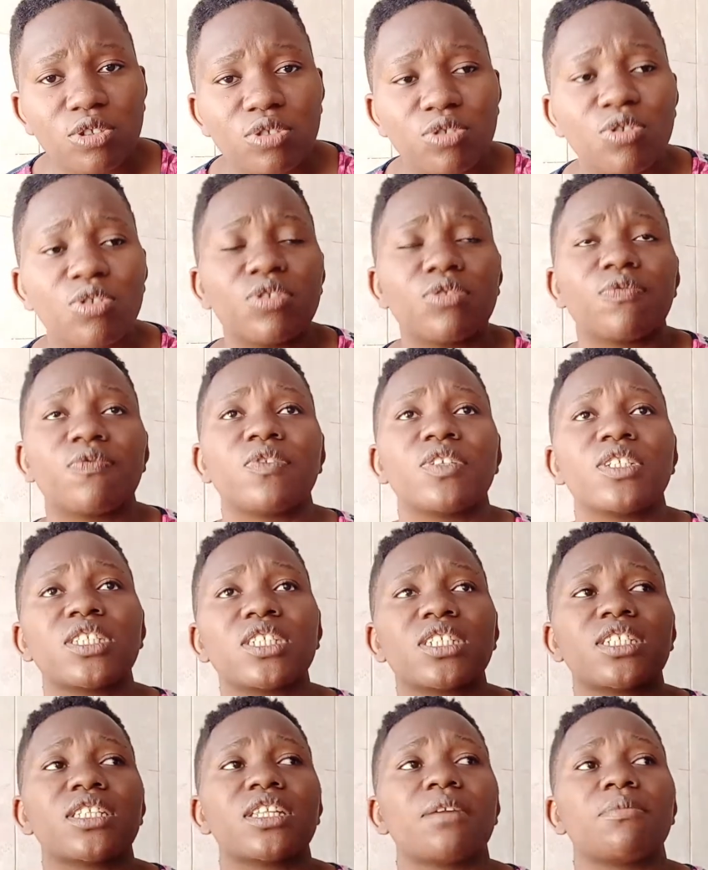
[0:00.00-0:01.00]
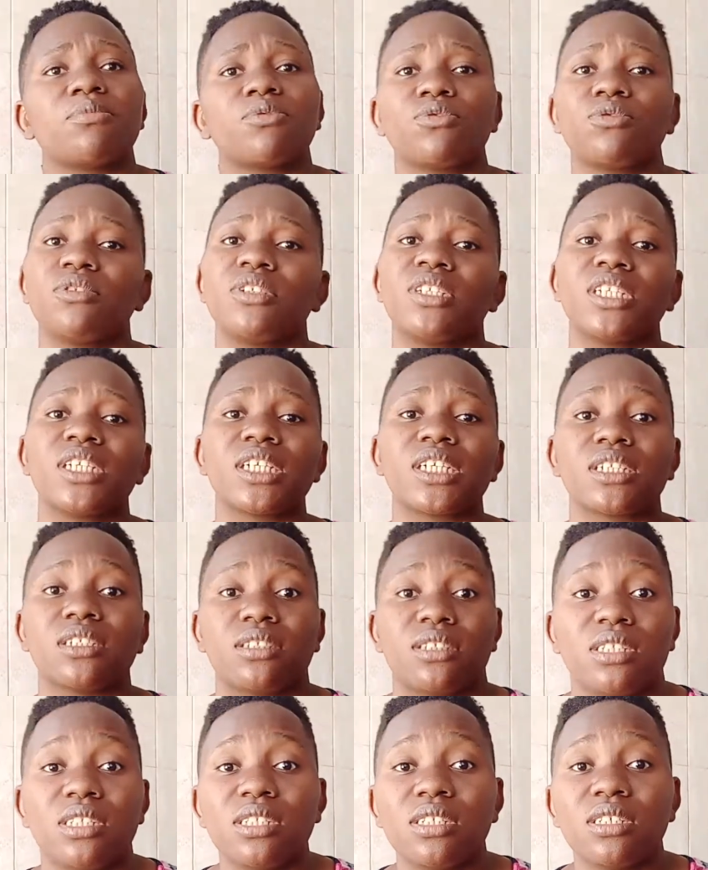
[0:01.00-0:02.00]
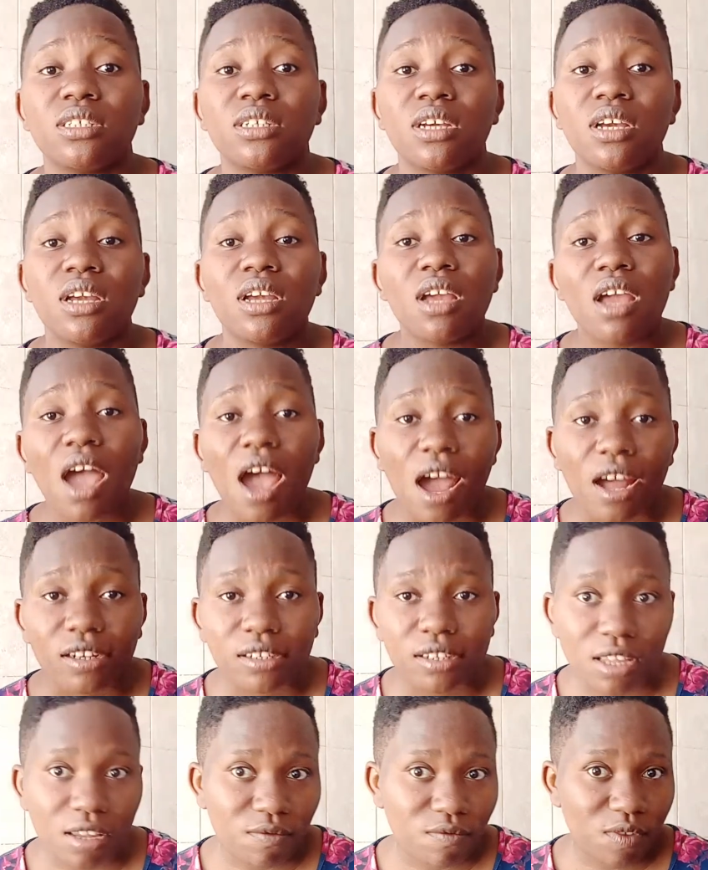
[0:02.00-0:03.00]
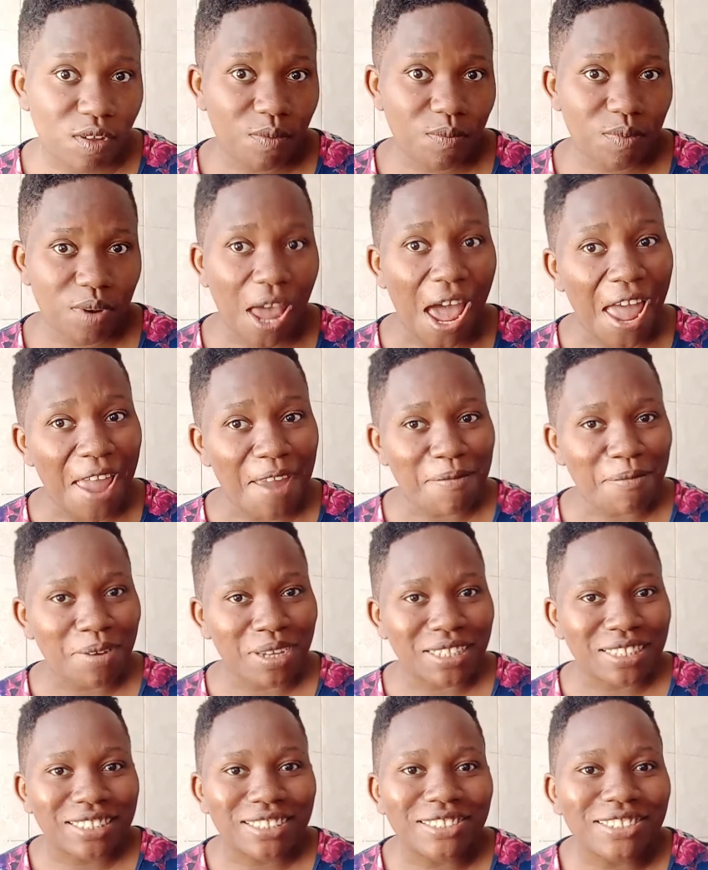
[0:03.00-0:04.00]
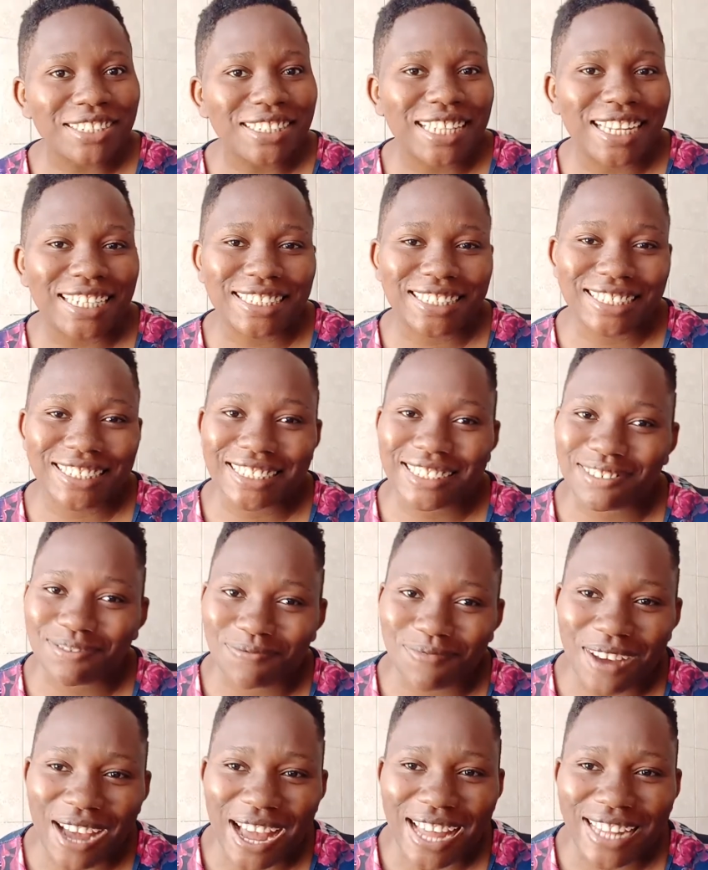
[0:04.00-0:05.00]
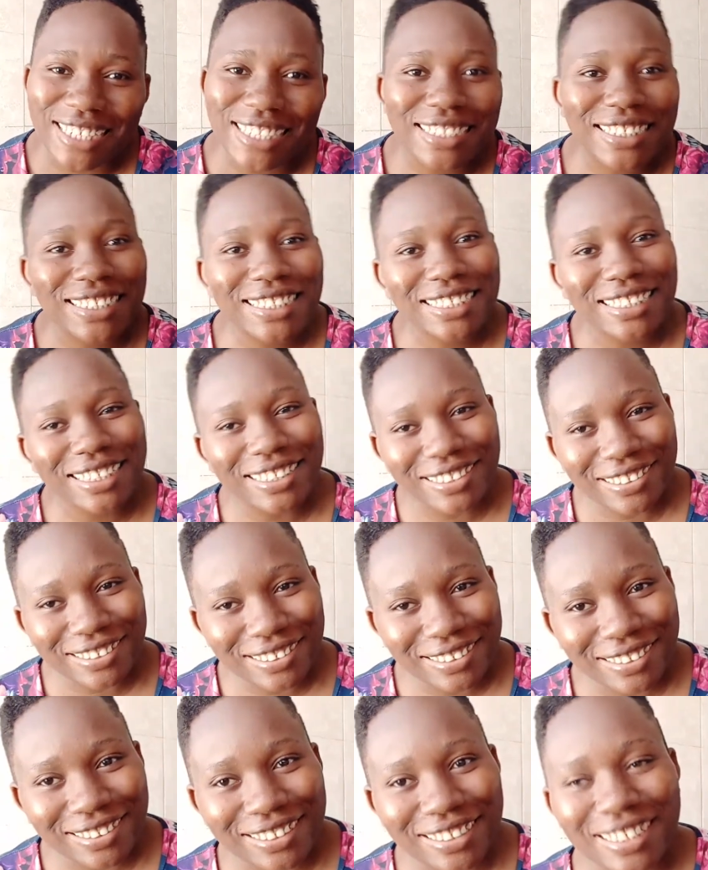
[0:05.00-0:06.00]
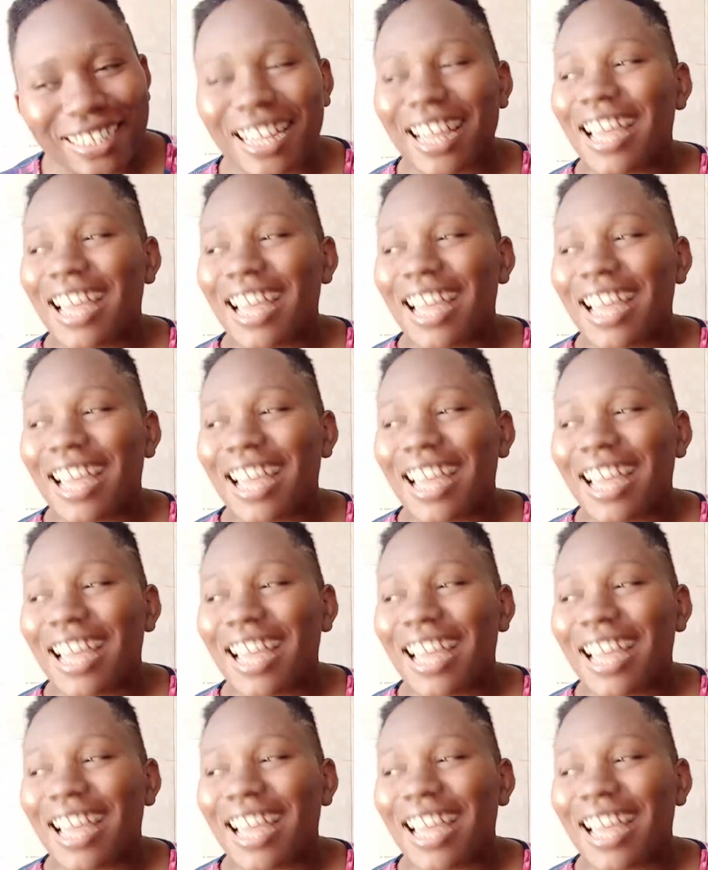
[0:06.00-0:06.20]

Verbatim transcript: Don't visit them to drink tea and give them diapers. Not that it is bad, it is good.